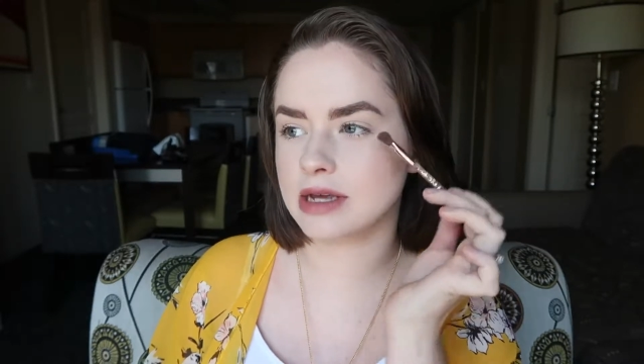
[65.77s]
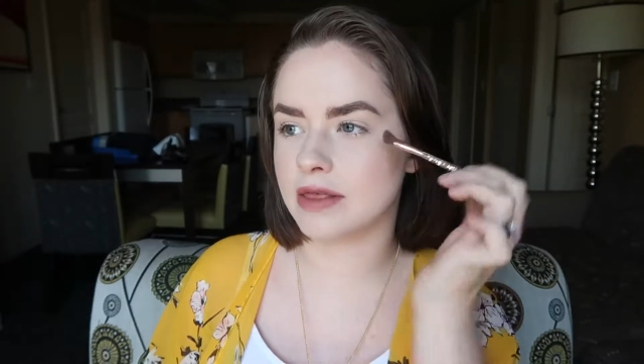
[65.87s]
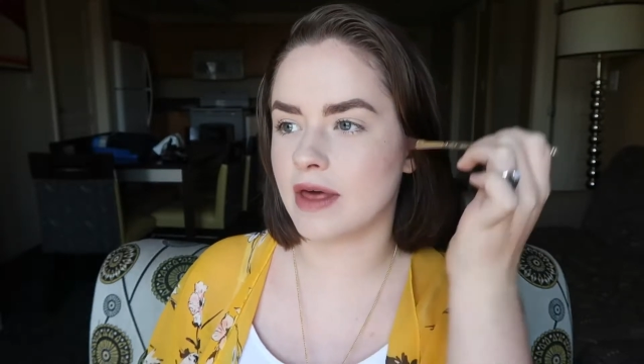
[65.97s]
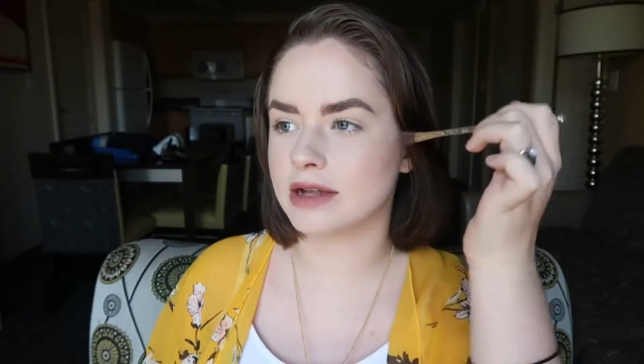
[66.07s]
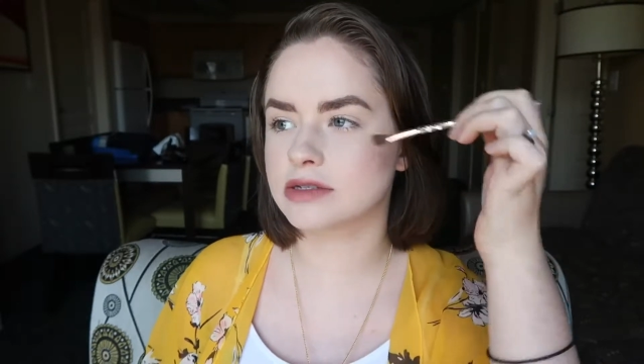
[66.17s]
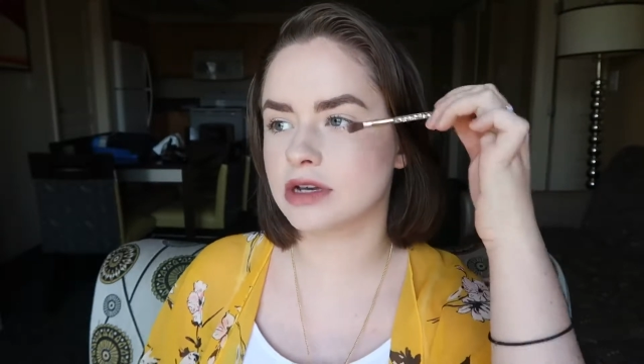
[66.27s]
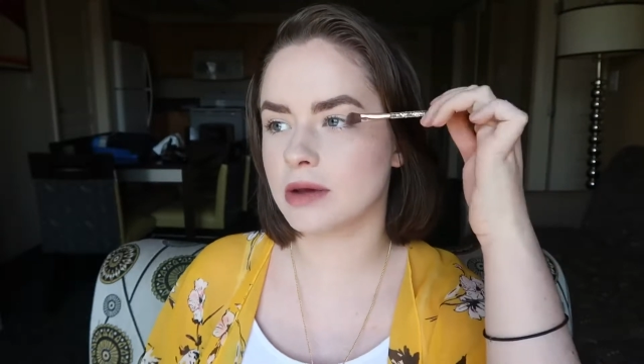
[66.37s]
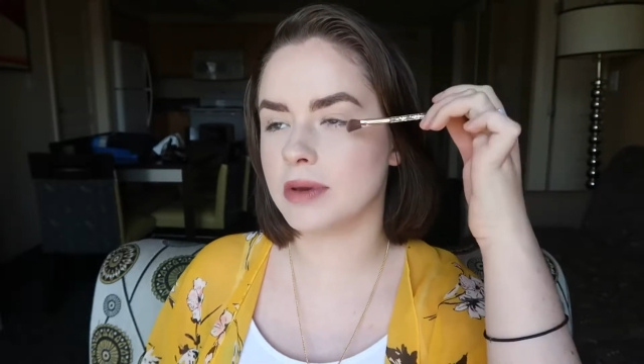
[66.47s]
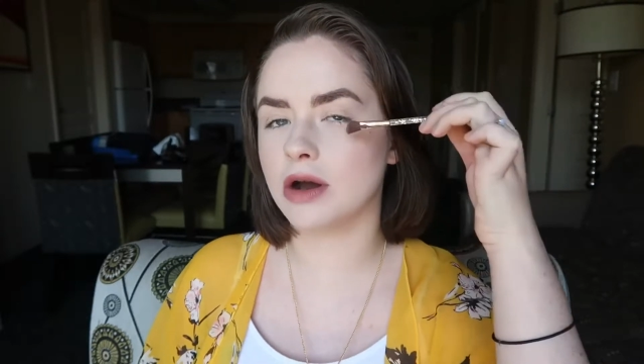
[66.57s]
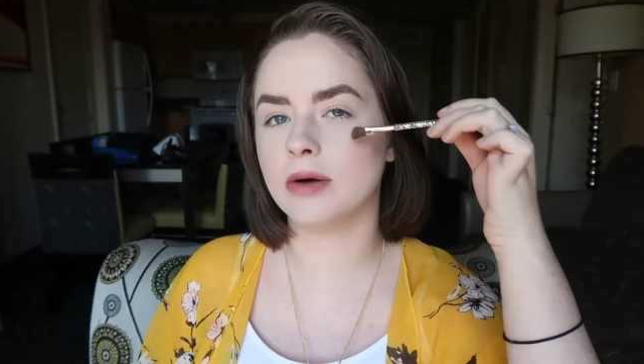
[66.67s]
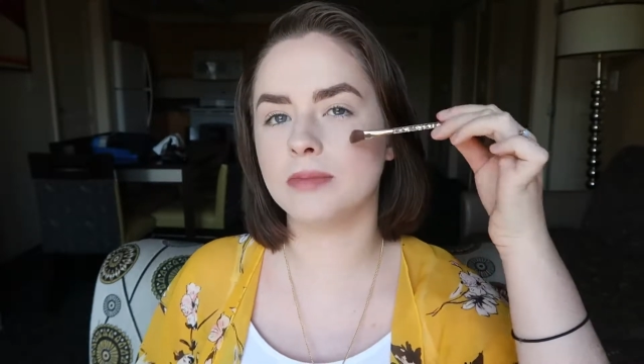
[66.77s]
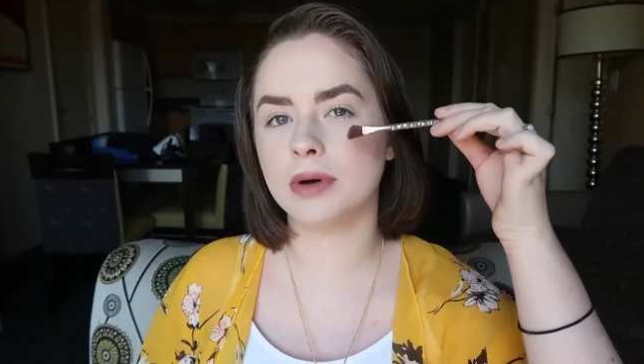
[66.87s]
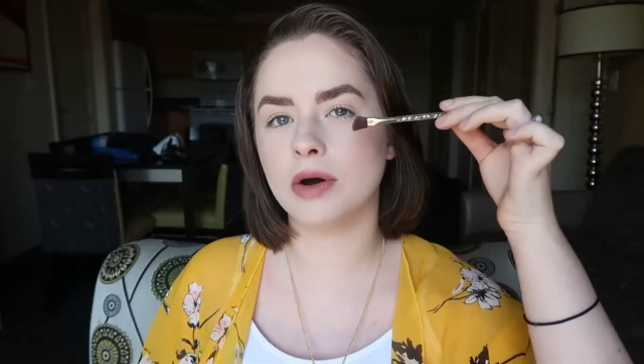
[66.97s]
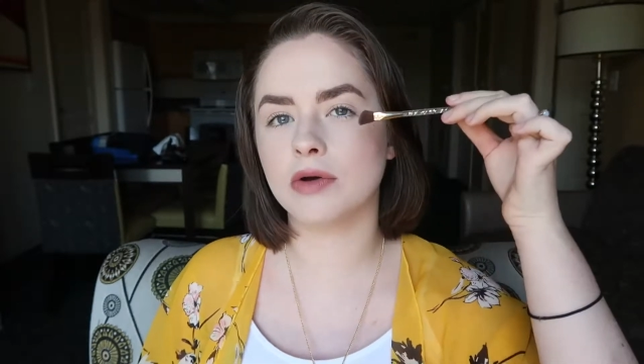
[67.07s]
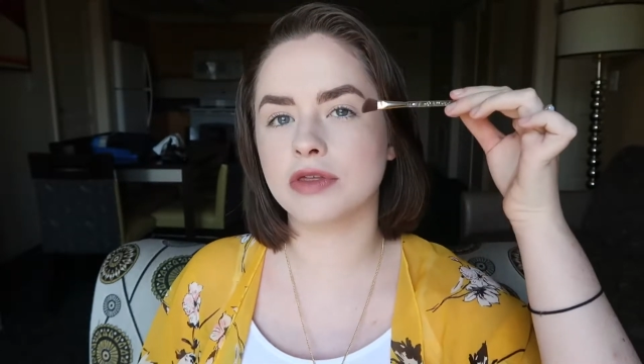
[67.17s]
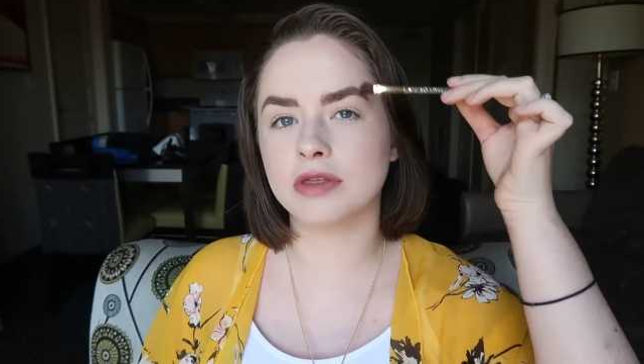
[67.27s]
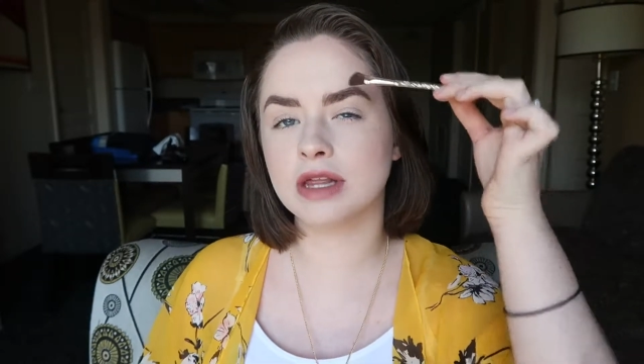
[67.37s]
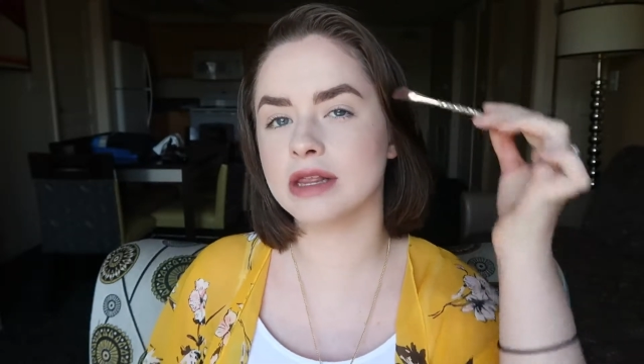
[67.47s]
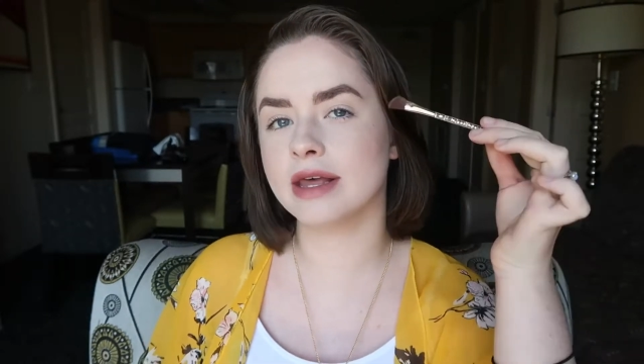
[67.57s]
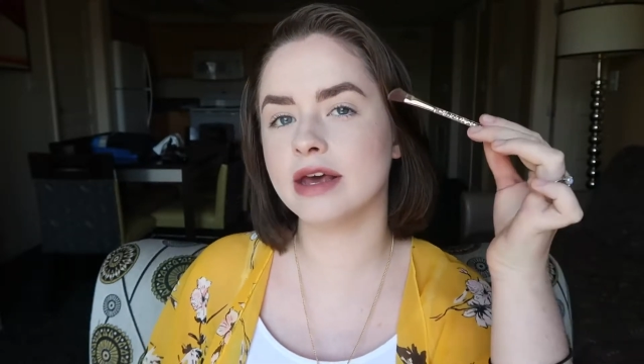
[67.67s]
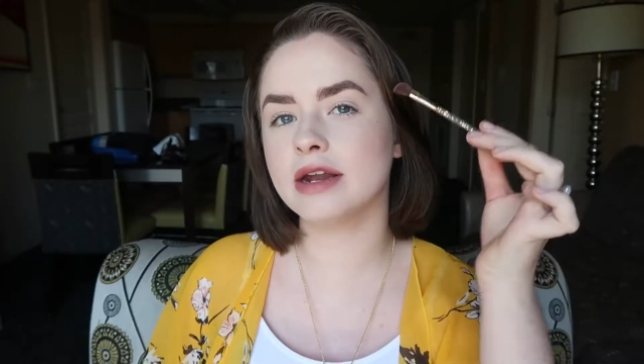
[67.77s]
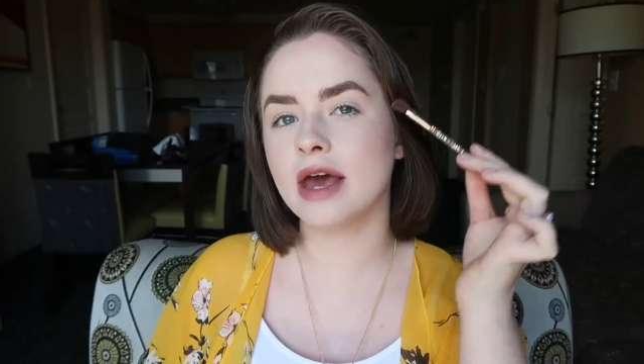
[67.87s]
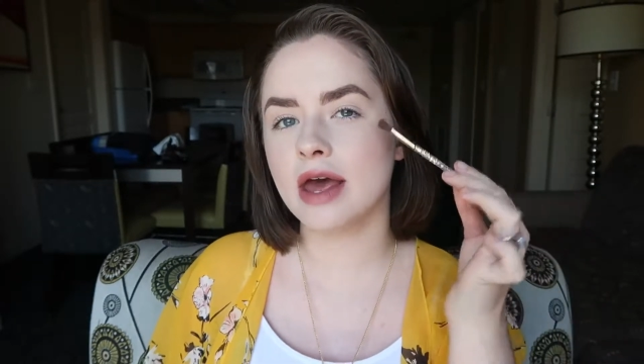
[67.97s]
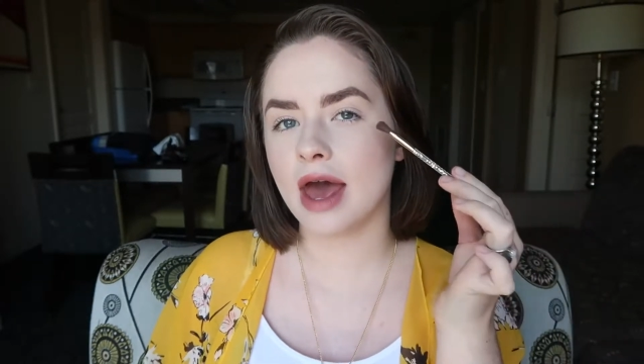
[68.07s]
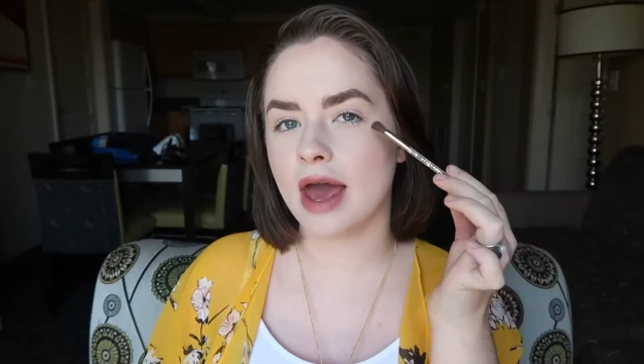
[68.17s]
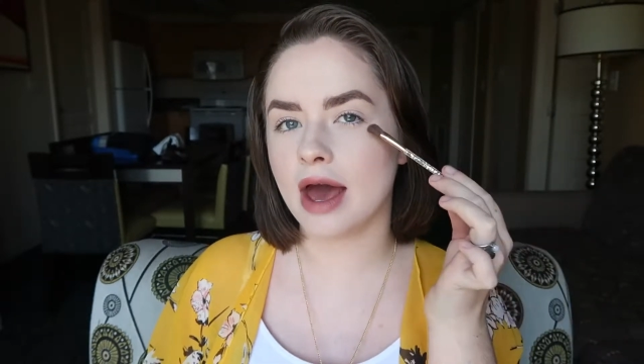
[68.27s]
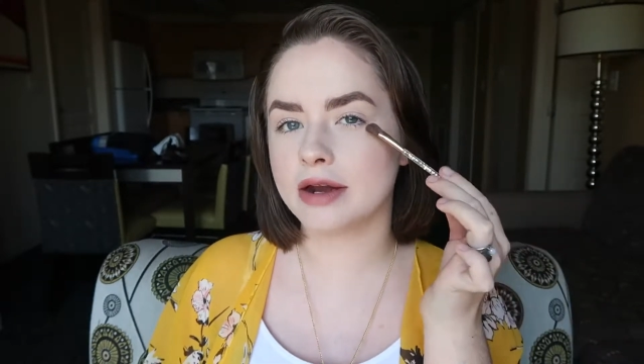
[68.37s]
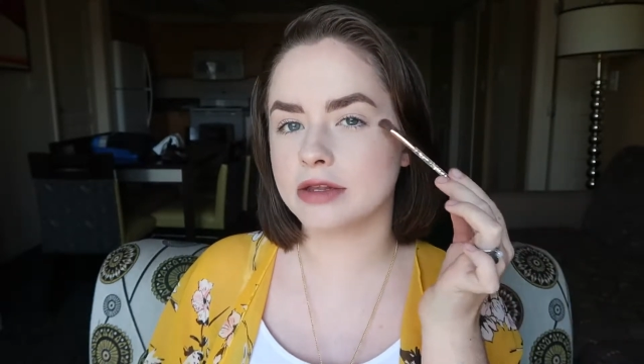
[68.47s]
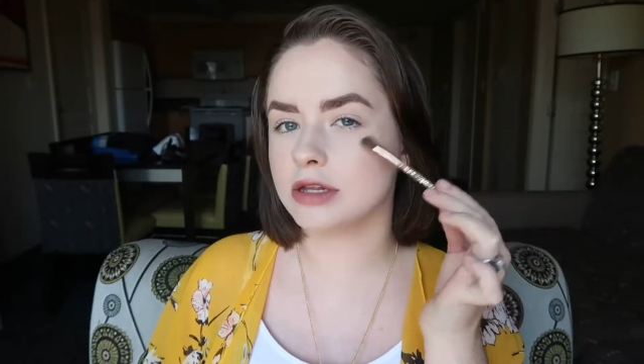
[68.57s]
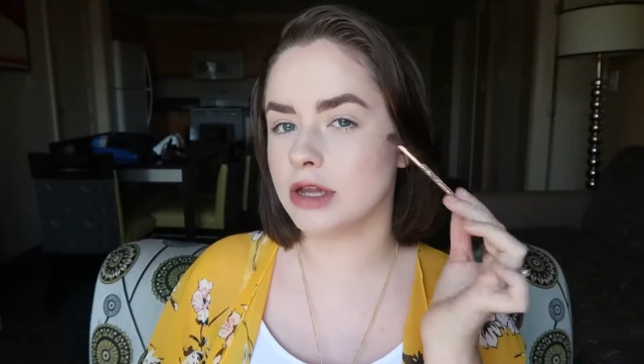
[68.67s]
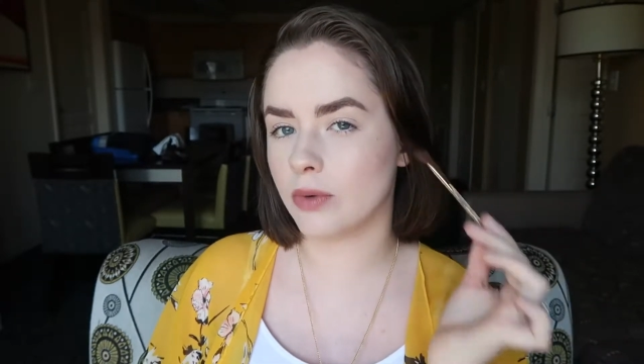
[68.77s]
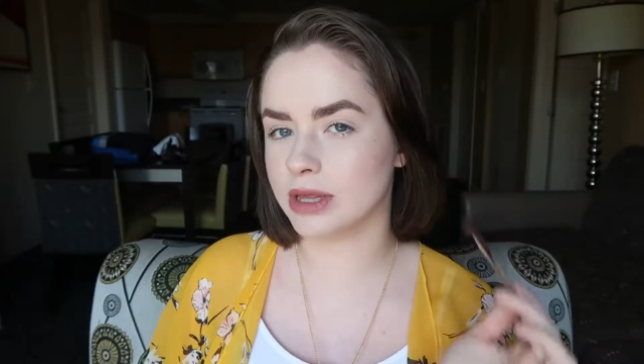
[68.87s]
that's gonna be on both the lid and the lower